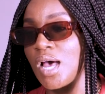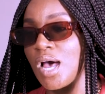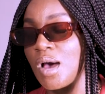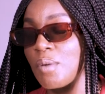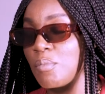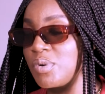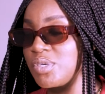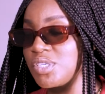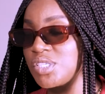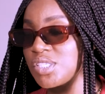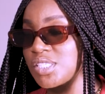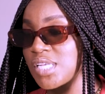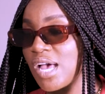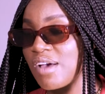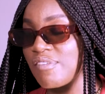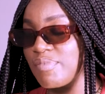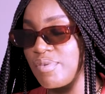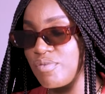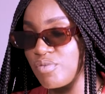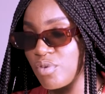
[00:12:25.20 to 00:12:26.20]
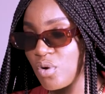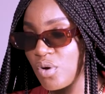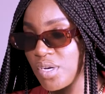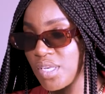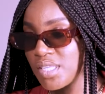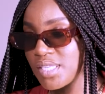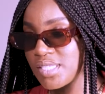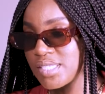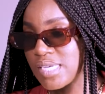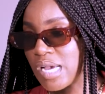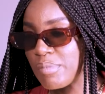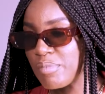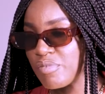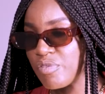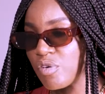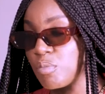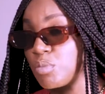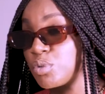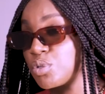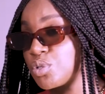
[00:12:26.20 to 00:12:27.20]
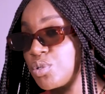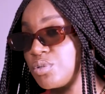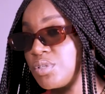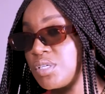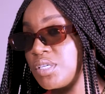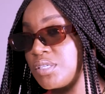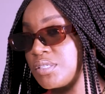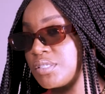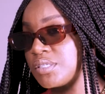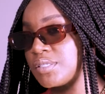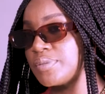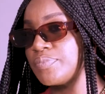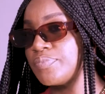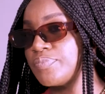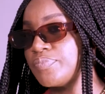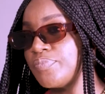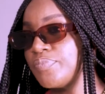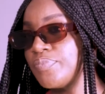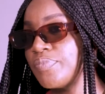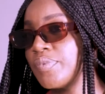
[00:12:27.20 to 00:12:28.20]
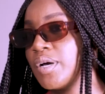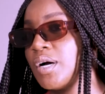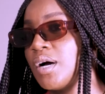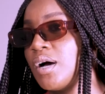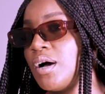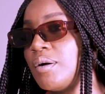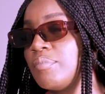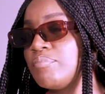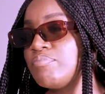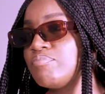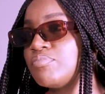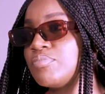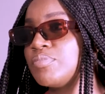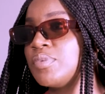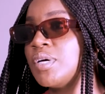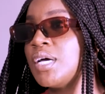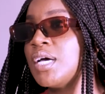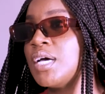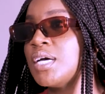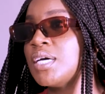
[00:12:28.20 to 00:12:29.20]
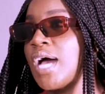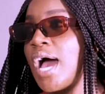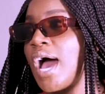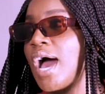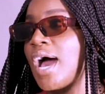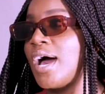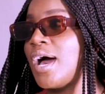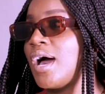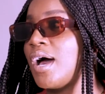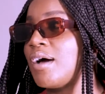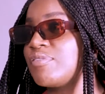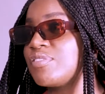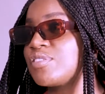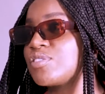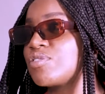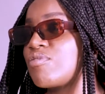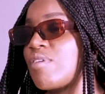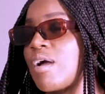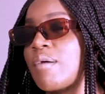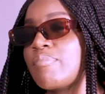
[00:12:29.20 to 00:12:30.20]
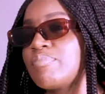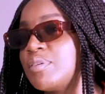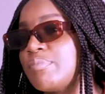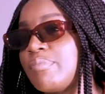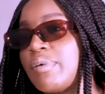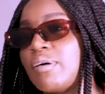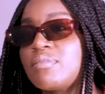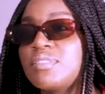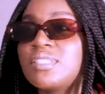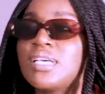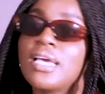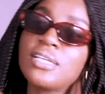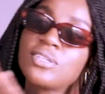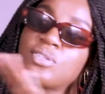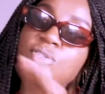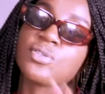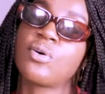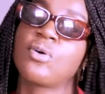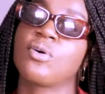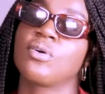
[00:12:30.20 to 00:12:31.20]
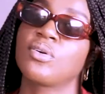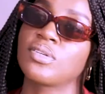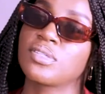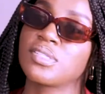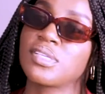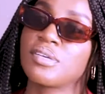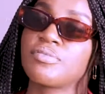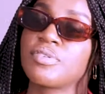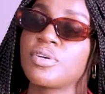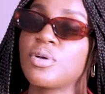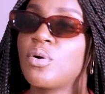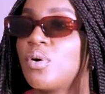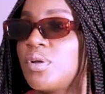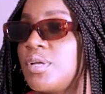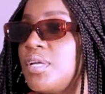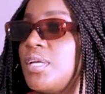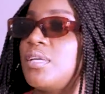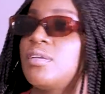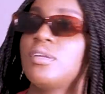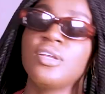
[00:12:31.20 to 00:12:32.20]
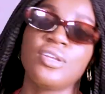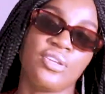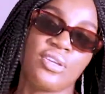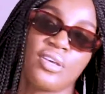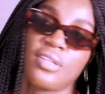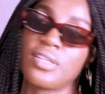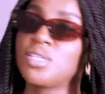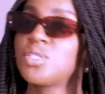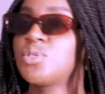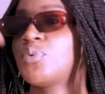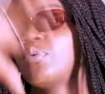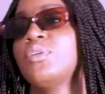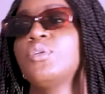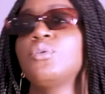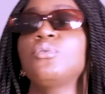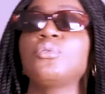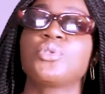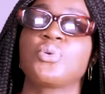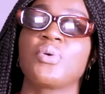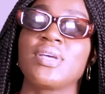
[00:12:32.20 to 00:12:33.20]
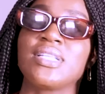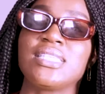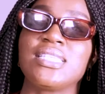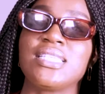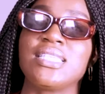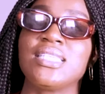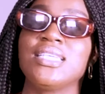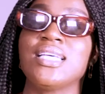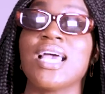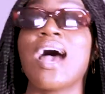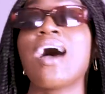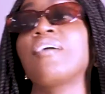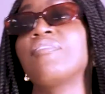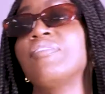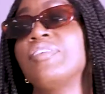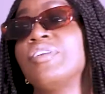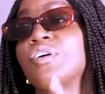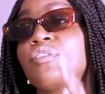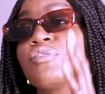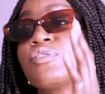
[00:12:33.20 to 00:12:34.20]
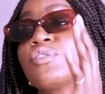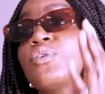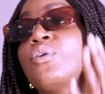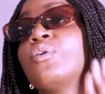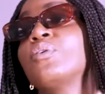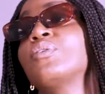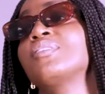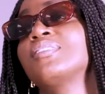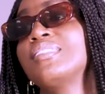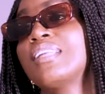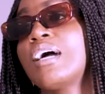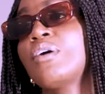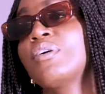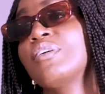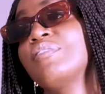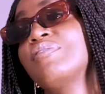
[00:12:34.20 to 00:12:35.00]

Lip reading: I've been recording this album for almost 2 years. I've scrapped about 10 songs. I've recorded another new 20. I have enough songs now.